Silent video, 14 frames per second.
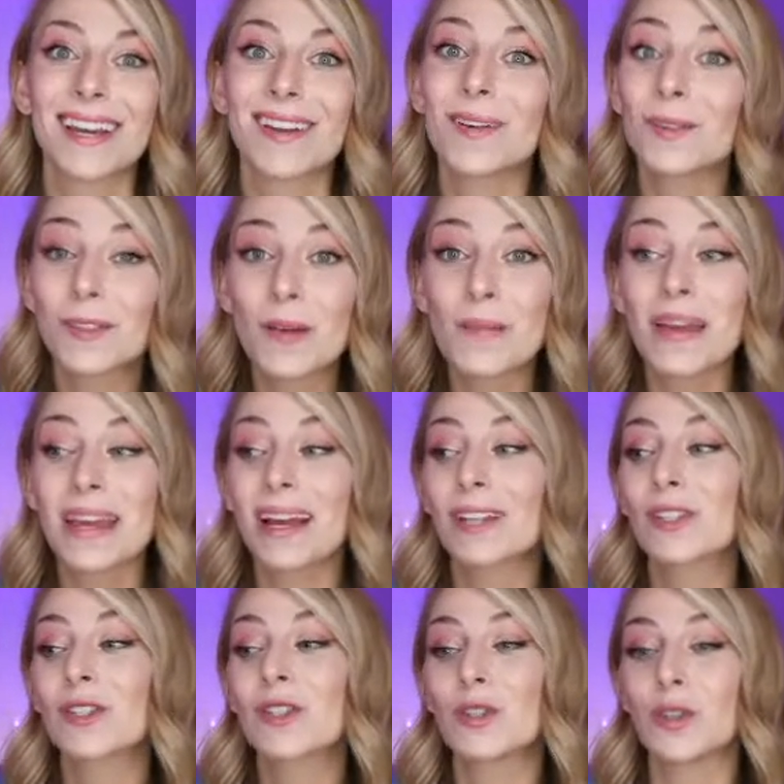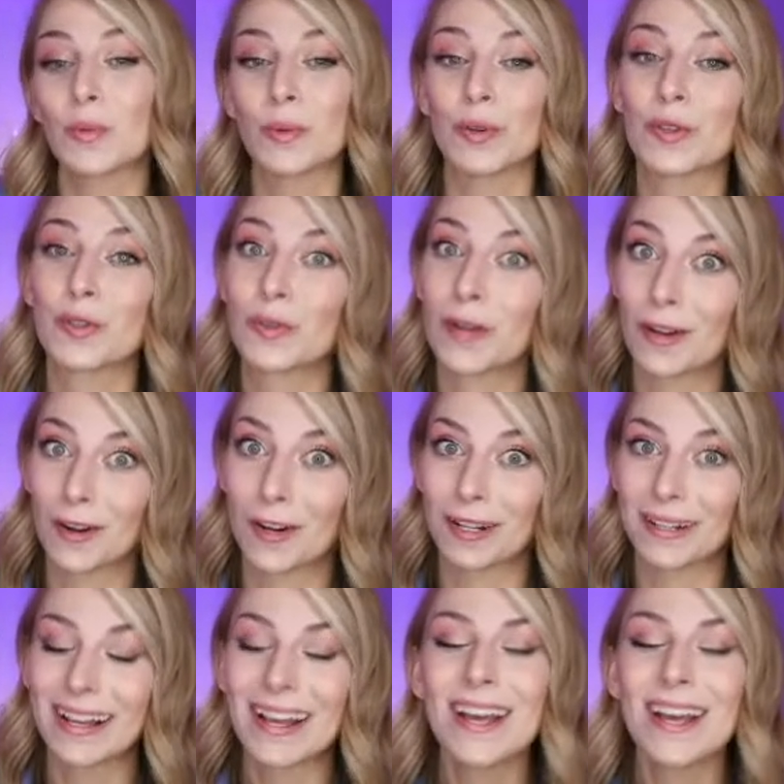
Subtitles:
also make us super triggered.